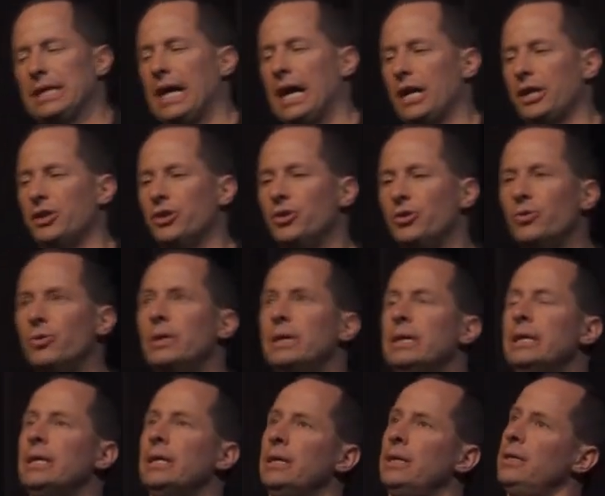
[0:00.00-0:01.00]
I knew
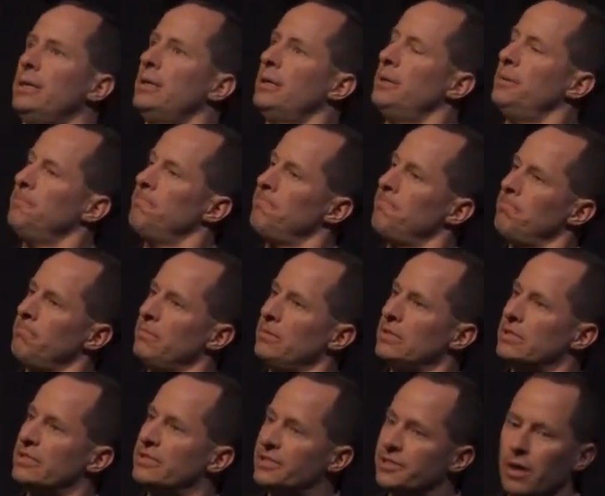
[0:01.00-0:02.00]

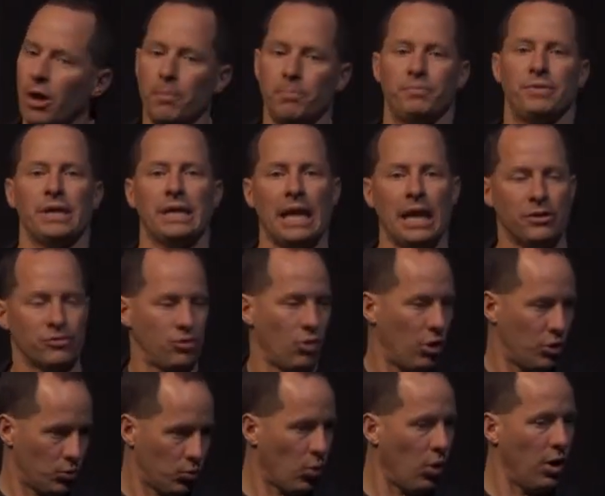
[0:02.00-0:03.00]
something has
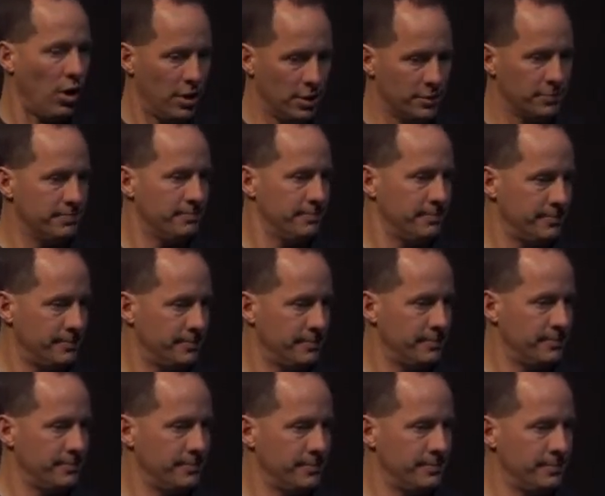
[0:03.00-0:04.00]
gone wrong.
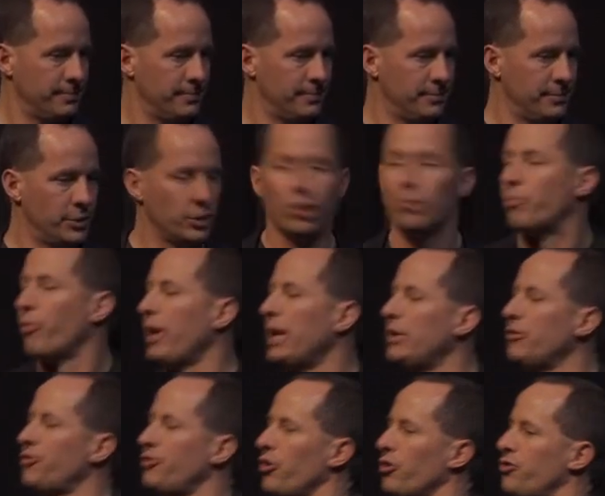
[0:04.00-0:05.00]
Your brain
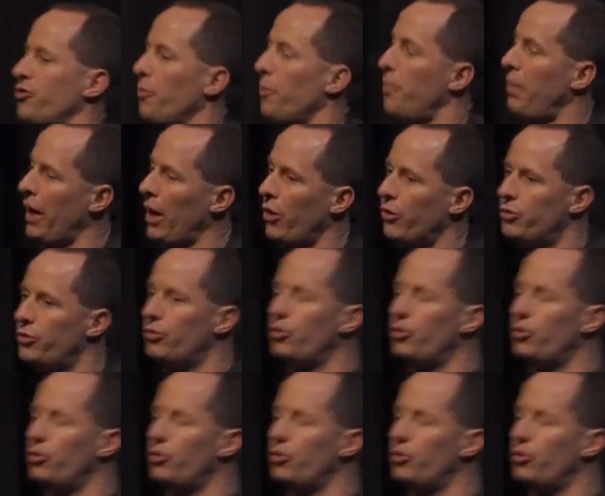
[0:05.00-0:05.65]
starts to prepare you.